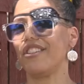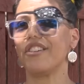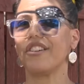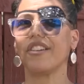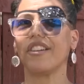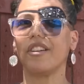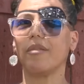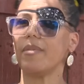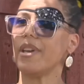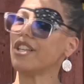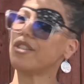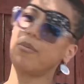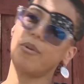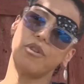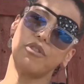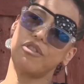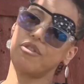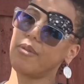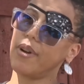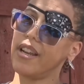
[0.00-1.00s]
You're going to be
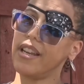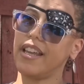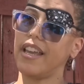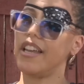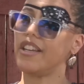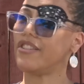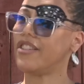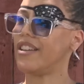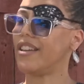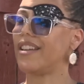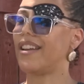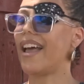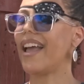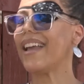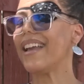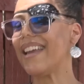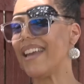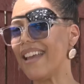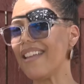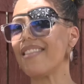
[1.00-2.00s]
exposed to radiation, and
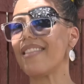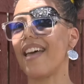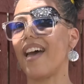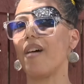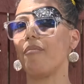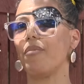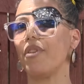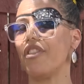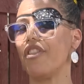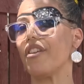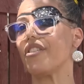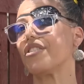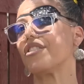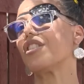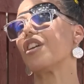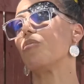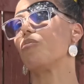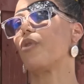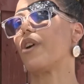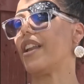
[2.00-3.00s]
I get that, but
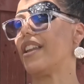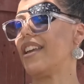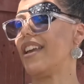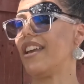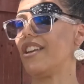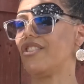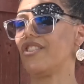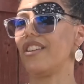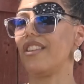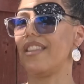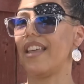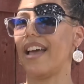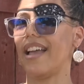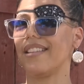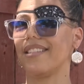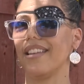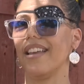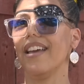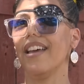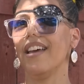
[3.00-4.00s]
there's some radiation
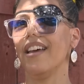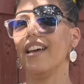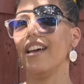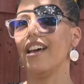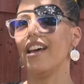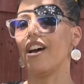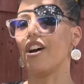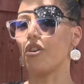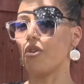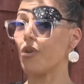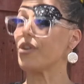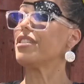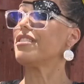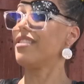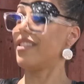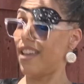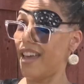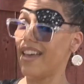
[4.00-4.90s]
that's, according to the